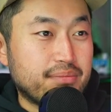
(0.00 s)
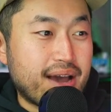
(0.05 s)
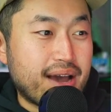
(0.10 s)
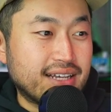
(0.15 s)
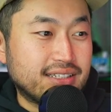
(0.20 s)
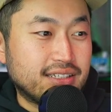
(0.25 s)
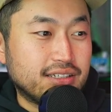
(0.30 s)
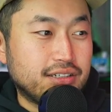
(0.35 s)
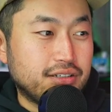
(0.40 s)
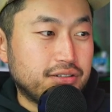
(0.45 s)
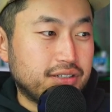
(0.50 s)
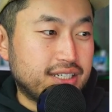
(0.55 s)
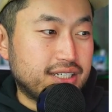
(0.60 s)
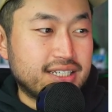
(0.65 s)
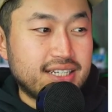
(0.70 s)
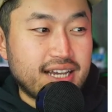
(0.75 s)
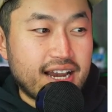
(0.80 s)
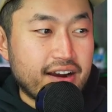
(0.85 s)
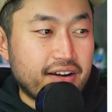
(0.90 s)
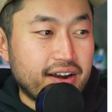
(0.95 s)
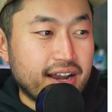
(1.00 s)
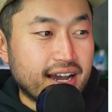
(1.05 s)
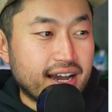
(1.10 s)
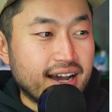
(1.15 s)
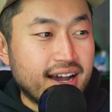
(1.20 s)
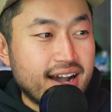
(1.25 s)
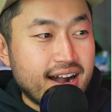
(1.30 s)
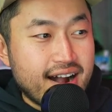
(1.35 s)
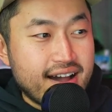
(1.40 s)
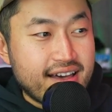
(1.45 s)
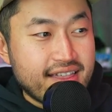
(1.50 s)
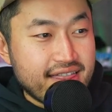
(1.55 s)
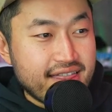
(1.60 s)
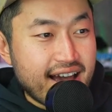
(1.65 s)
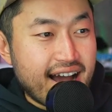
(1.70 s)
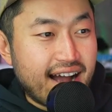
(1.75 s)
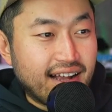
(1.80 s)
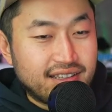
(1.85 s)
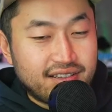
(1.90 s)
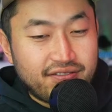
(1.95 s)
in the Massachusetts area,
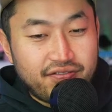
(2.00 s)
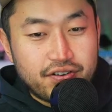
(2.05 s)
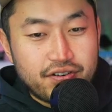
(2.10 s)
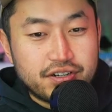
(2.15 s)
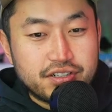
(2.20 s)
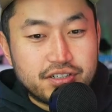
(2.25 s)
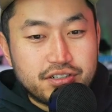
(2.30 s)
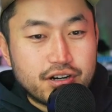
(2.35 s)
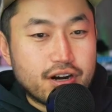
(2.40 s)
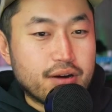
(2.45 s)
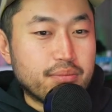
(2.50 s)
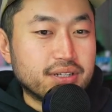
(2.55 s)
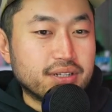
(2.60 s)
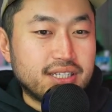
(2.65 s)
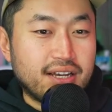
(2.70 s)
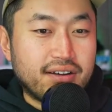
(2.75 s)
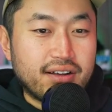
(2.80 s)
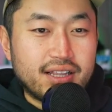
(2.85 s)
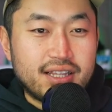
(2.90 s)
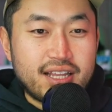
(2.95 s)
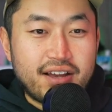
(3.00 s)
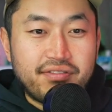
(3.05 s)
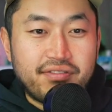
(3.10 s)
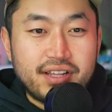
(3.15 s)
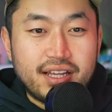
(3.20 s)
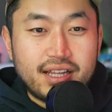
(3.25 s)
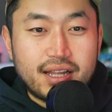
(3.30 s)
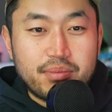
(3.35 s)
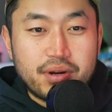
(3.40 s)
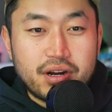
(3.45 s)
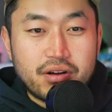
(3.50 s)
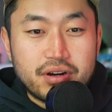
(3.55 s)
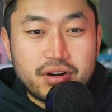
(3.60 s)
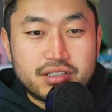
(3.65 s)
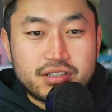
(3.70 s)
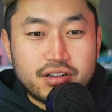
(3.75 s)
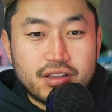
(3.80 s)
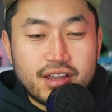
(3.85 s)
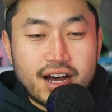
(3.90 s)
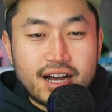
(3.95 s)
that's for sure. But definitely let me know
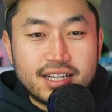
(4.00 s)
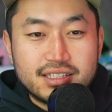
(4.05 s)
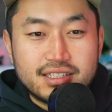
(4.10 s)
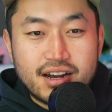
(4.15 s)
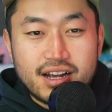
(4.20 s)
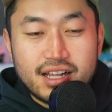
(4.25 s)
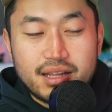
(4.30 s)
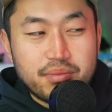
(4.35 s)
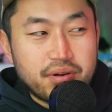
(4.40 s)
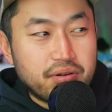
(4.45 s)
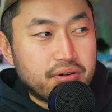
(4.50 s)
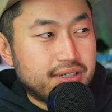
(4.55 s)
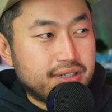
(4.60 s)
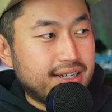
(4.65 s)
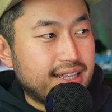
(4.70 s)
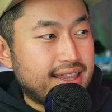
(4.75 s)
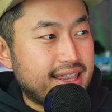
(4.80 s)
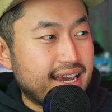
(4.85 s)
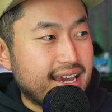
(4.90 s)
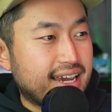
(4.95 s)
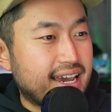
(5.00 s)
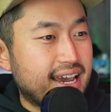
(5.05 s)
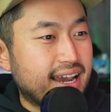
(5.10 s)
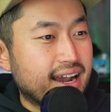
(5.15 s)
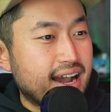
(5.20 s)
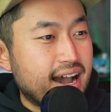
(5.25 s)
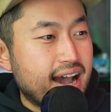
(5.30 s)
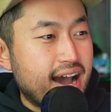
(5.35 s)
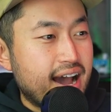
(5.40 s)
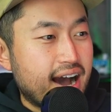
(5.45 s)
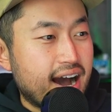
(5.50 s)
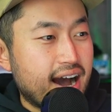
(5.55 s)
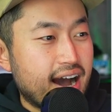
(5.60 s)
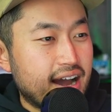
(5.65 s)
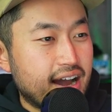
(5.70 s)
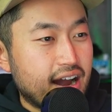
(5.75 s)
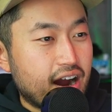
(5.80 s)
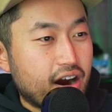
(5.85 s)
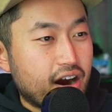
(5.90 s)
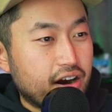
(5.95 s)
what your thoughts are. Let me know what you're thinking.
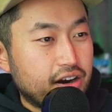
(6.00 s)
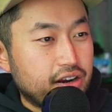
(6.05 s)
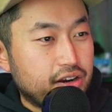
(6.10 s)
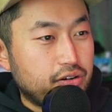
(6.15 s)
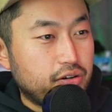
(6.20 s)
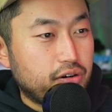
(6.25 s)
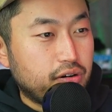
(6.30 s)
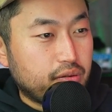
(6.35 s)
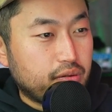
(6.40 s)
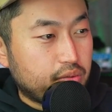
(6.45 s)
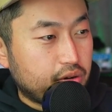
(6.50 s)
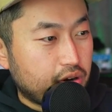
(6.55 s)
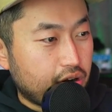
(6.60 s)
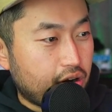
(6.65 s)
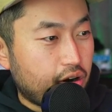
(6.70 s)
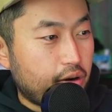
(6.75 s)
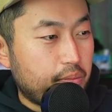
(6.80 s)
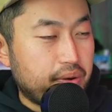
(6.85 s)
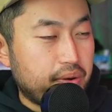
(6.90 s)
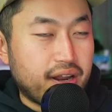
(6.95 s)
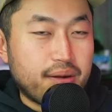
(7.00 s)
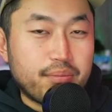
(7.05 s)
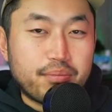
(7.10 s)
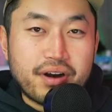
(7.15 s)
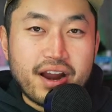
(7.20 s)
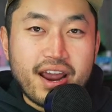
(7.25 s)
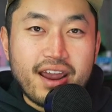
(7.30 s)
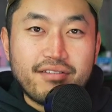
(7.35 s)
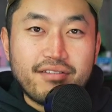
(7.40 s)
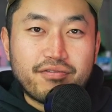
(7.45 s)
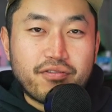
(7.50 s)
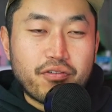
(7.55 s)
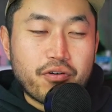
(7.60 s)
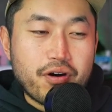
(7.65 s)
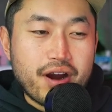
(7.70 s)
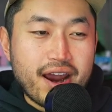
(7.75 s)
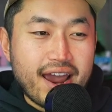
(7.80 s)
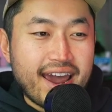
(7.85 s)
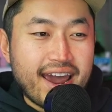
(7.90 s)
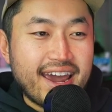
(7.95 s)
Are you open and praying
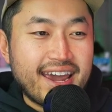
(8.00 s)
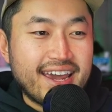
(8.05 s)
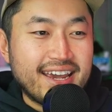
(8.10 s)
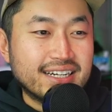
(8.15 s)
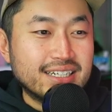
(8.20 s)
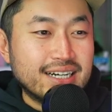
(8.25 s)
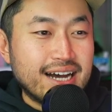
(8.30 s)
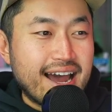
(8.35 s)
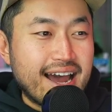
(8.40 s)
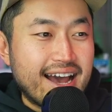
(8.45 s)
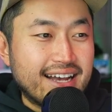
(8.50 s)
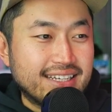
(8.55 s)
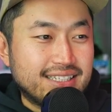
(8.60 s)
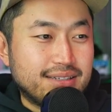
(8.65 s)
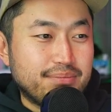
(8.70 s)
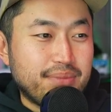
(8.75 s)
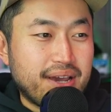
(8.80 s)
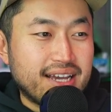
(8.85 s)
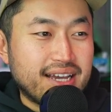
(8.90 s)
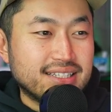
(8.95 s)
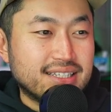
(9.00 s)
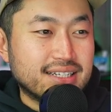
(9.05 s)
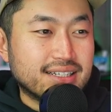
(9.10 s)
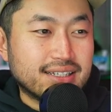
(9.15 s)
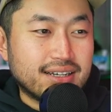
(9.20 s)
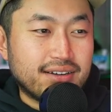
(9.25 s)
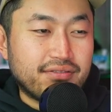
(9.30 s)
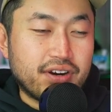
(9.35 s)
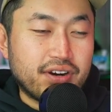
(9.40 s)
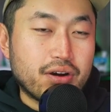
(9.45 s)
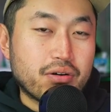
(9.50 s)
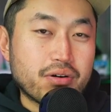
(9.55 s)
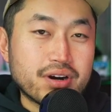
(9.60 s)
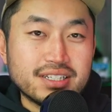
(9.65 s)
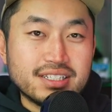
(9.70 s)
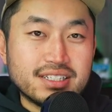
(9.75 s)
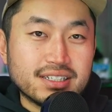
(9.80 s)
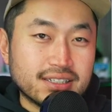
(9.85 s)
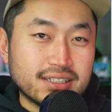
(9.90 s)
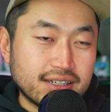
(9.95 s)
for a estimated delivery
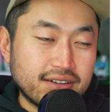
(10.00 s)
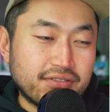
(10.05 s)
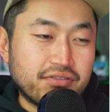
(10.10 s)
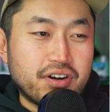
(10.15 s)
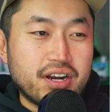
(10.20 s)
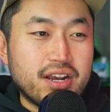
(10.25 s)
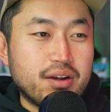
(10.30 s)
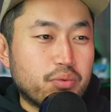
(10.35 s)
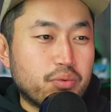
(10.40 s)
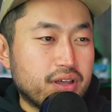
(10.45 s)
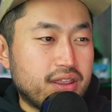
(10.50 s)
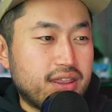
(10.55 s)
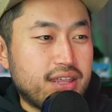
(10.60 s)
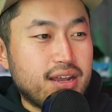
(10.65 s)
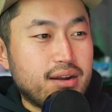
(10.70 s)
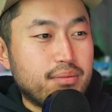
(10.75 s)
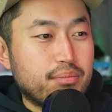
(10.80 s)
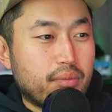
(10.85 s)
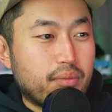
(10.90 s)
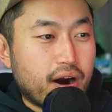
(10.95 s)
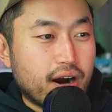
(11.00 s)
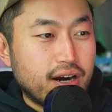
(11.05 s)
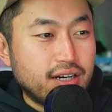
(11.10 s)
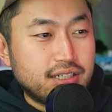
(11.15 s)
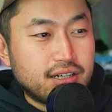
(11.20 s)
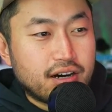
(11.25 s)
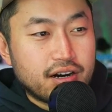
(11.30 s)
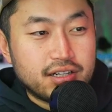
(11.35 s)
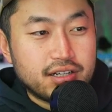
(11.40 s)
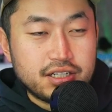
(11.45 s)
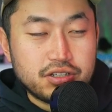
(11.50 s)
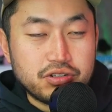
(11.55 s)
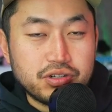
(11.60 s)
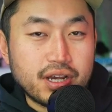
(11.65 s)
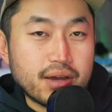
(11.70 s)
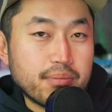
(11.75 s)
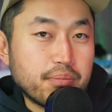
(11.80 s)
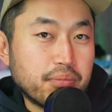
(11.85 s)
or delivery within March? Or did you